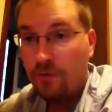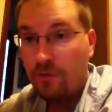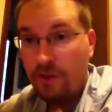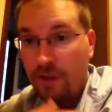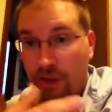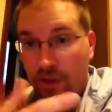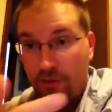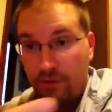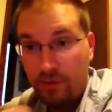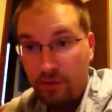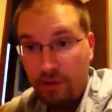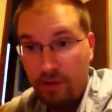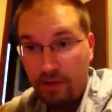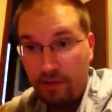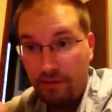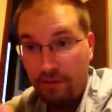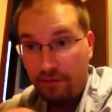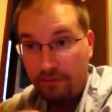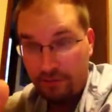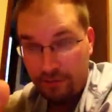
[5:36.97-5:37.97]
the
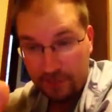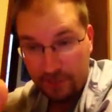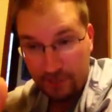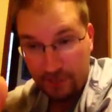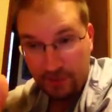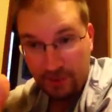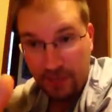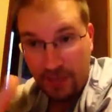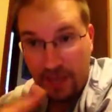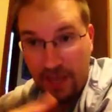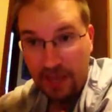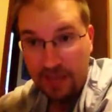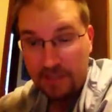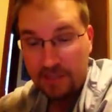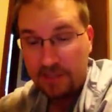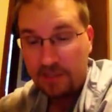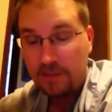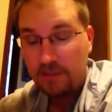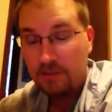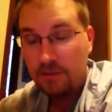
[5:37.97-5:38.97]
alveoli fills up with
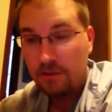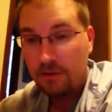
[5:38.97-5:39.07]
gas.